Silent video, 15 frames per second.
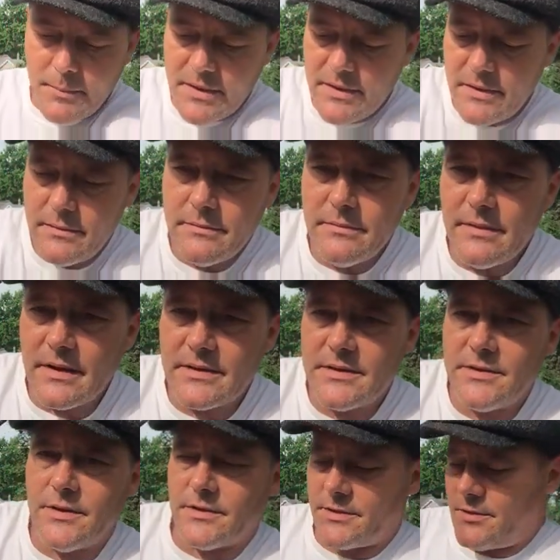But not
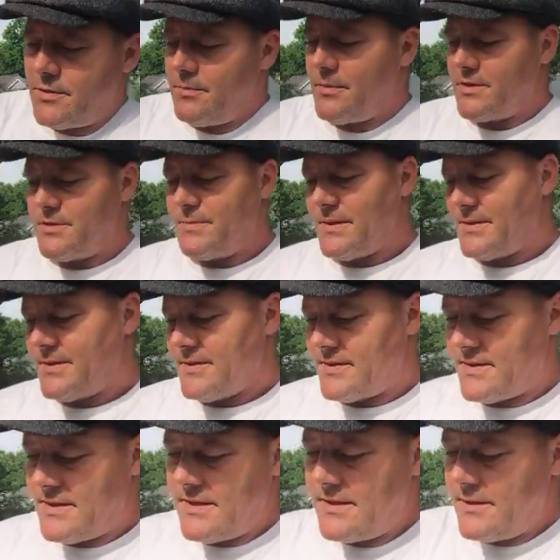to talk too much about
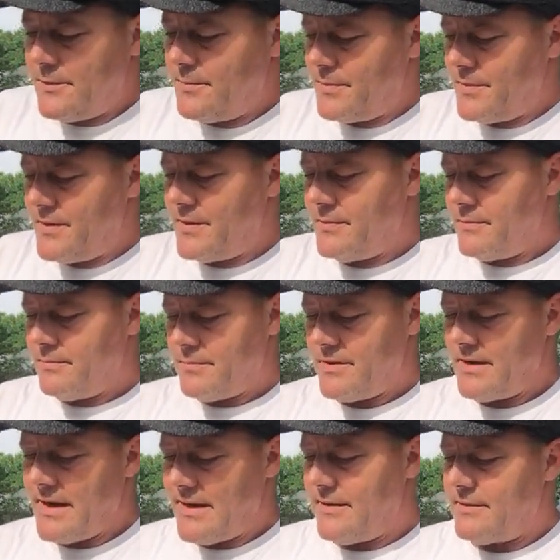this tin opening,
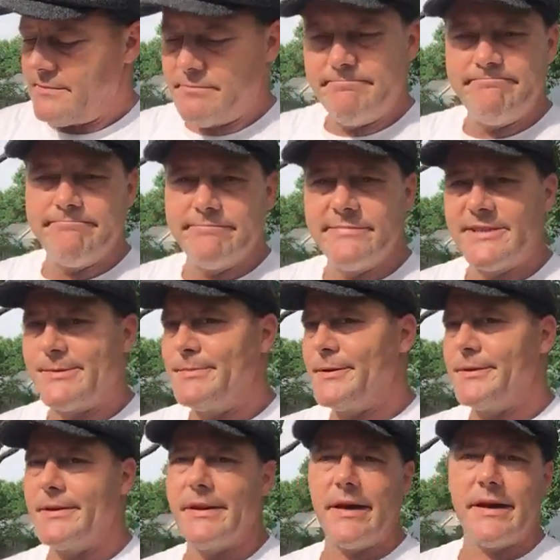but yeah, you can smell
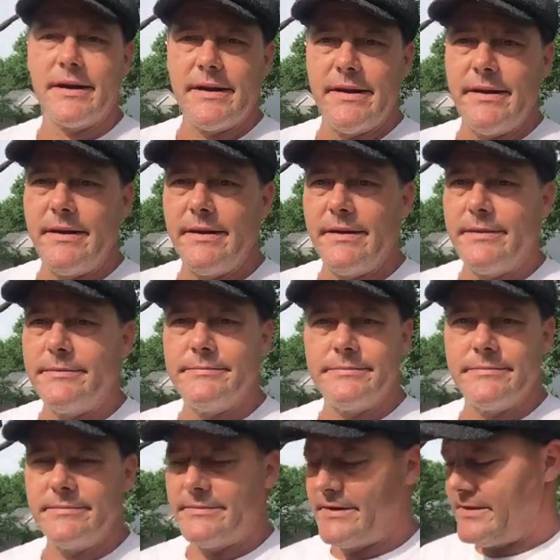a lot of Kita,
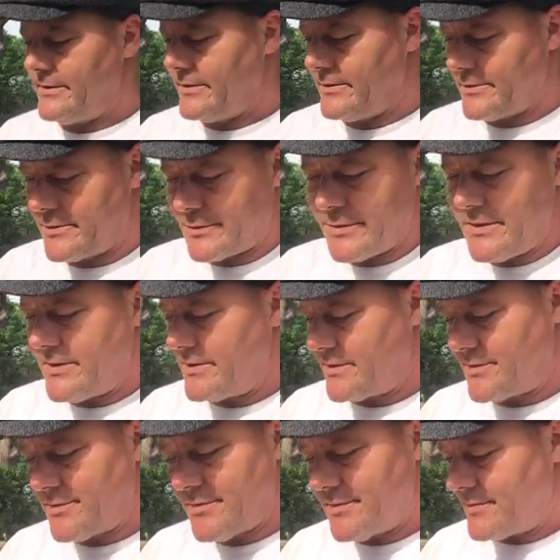get a little
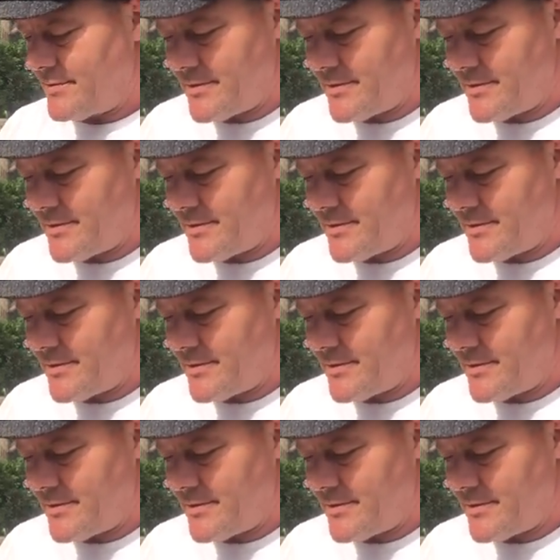sweetness from the